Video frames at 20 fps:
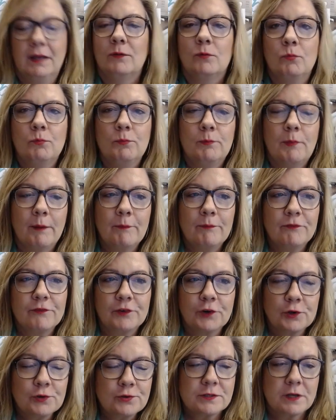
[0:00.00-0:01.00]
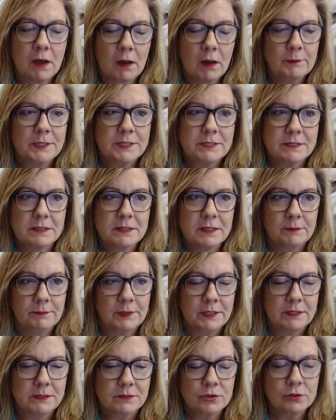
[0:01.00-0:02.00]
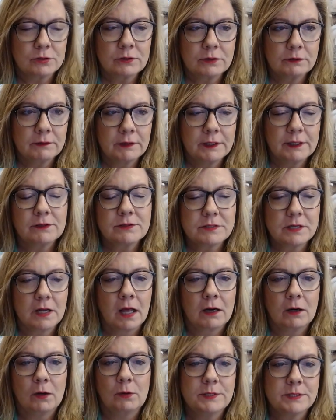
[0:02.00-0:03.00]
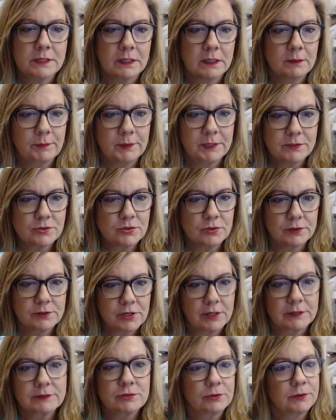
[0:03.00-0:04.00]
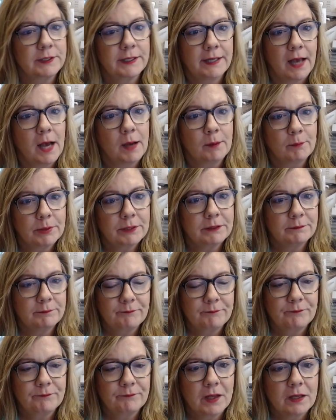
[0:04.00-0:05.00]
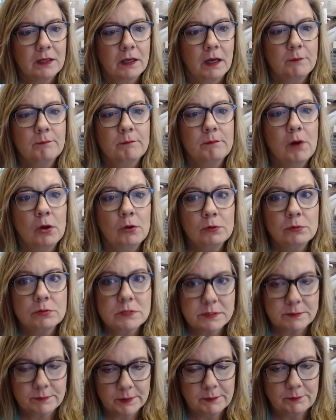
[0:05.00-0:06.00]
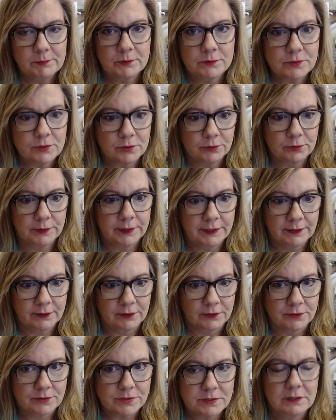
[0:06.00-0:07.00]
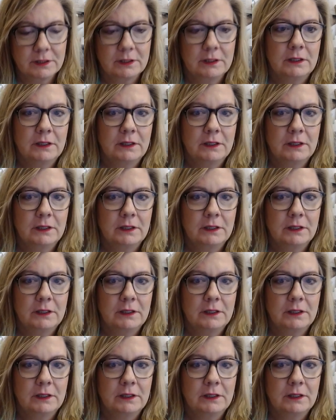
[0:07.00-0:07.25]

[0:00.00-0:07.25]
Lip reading: And my first comment to them is, your career is not always going to be a trajectory up. Most people's careers